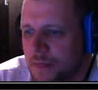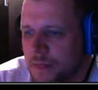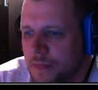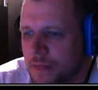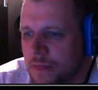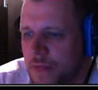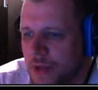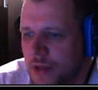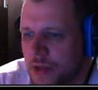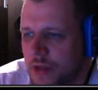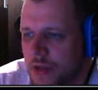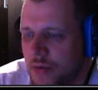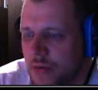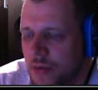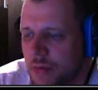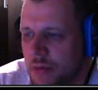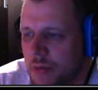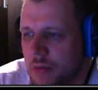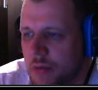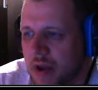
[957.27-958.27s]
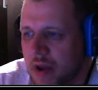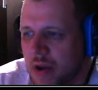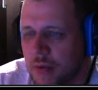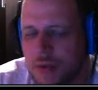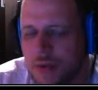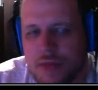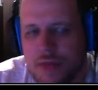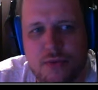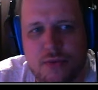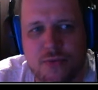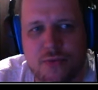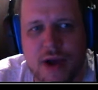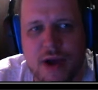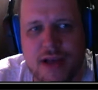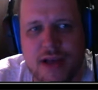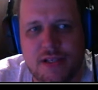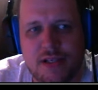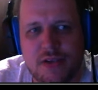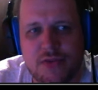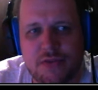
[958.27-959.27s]
and then we'll be back with the
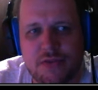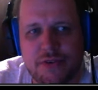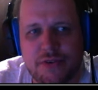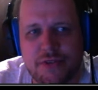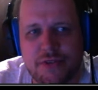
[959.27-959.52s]
Riser versus